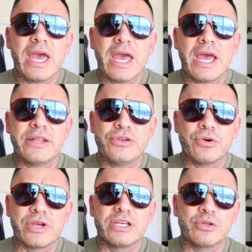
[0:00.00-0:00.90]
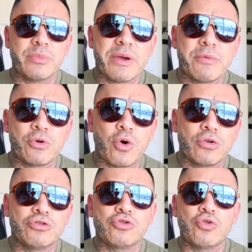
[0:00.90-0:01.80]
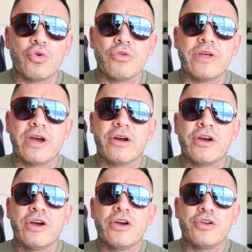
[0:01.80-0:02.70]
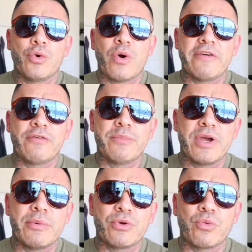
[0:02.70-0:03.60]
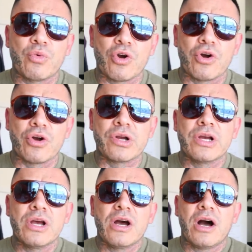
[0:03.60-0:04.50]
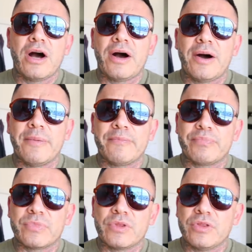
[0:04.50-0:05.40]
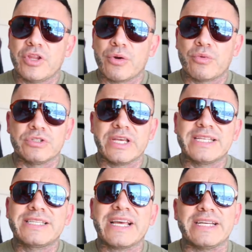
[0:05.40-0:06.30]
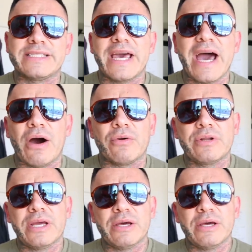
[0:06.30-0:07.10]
And your kids will be able to go to school there. Your wife will be able to work. It's like a town.